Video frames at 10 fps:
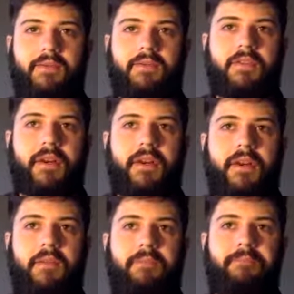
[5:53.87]

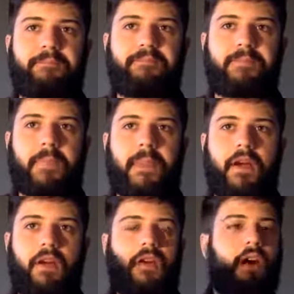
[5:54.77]
from
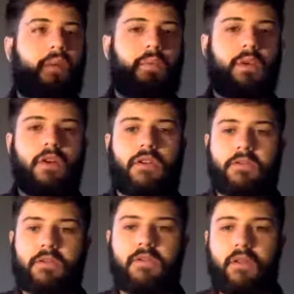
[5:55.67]
our car when we go, because
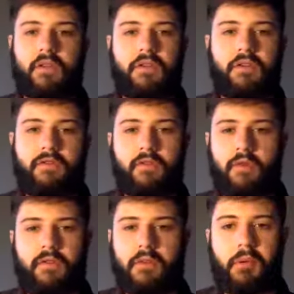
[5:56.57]
we live on the third
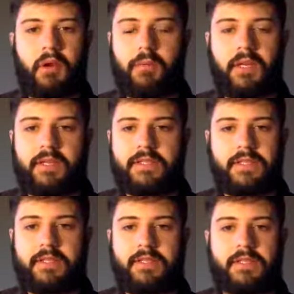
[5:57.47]
floor of an apartment.
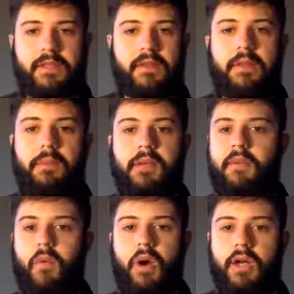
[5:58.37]
It's a little bit of
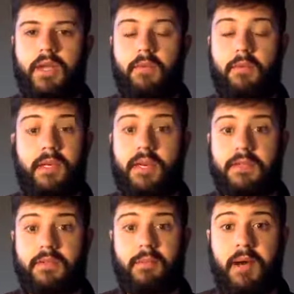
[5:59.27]
a walk, and it would be
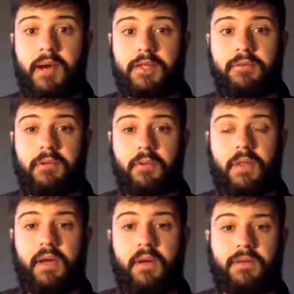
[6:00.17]
next to impossible
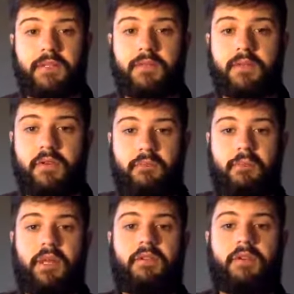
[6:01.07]
without some sort of
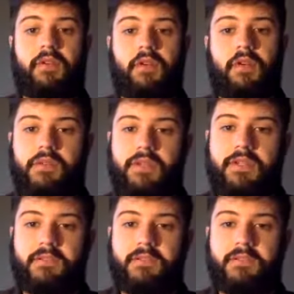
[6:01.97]
bin for the groceries,